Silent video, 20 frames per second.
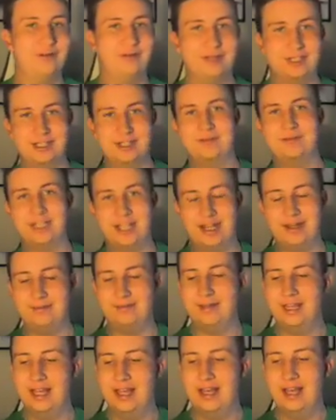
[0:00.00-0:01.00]
with some type
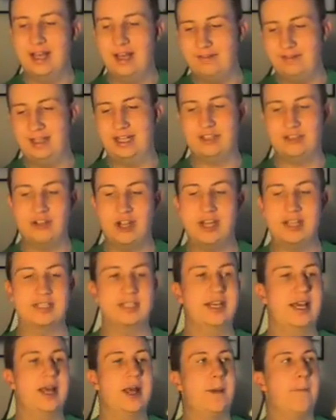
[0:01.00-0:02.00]
of electronics,